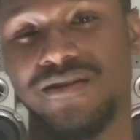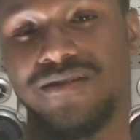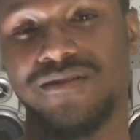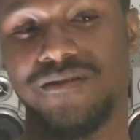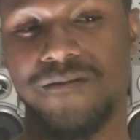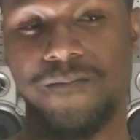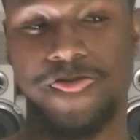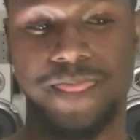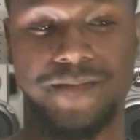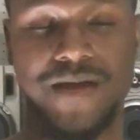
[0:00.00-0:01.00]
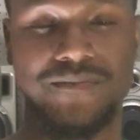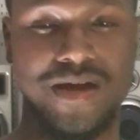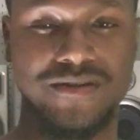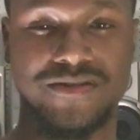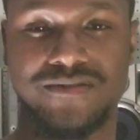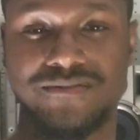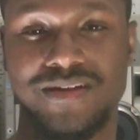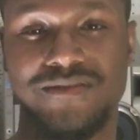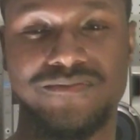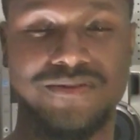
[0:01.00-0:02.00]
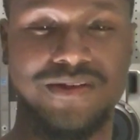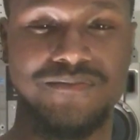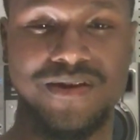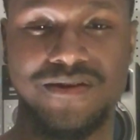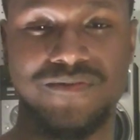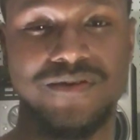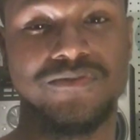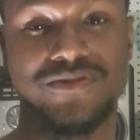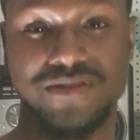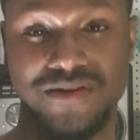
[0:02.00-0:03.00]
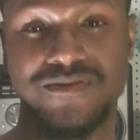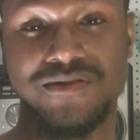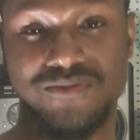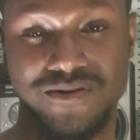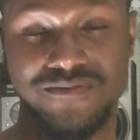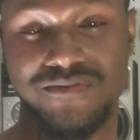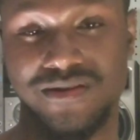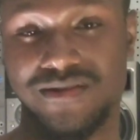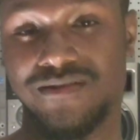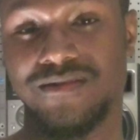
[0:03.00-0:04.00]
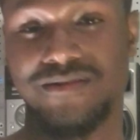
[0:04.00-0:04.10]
And that match, that main event was definitely worth being